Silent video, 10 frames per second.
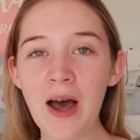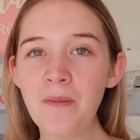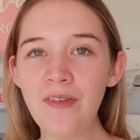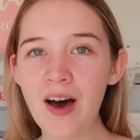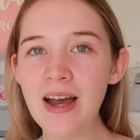
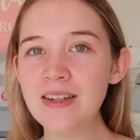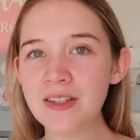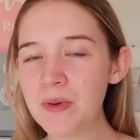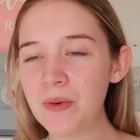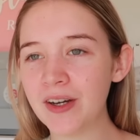I'm fine
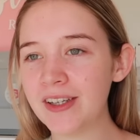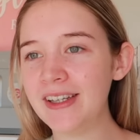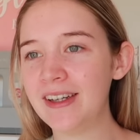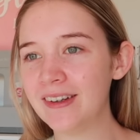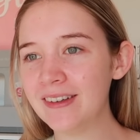to be
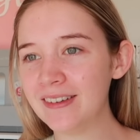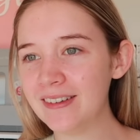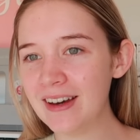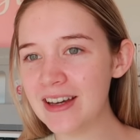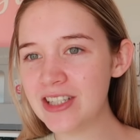working.
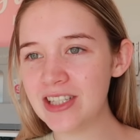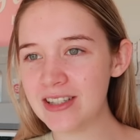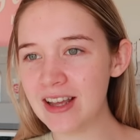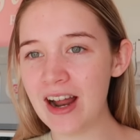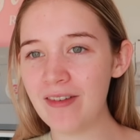It's
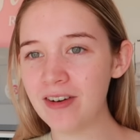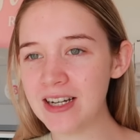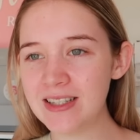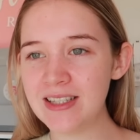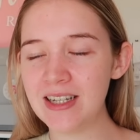just, and I've
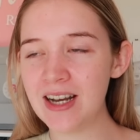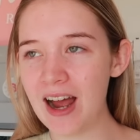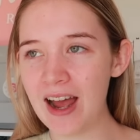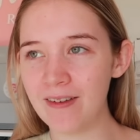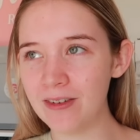rested.
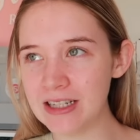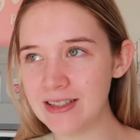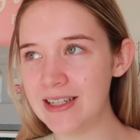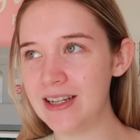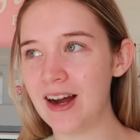I have
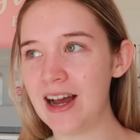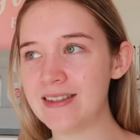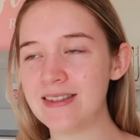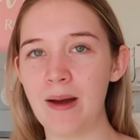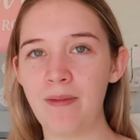rested. I
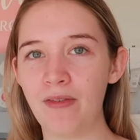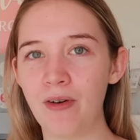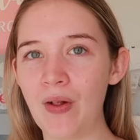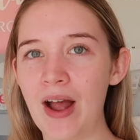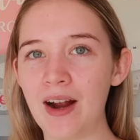slept
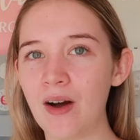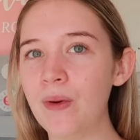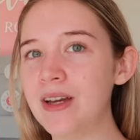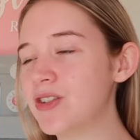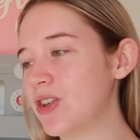for like a
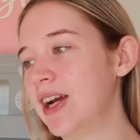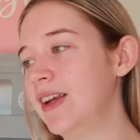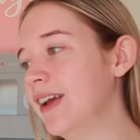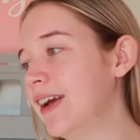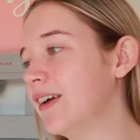week straight.
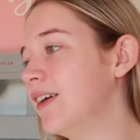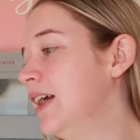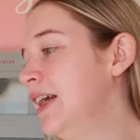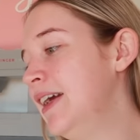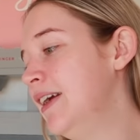Like,
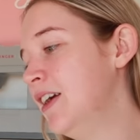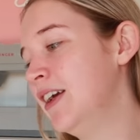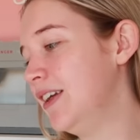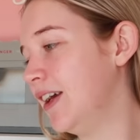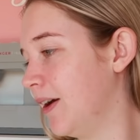
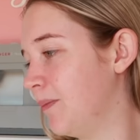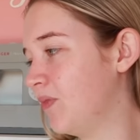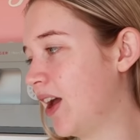yeah.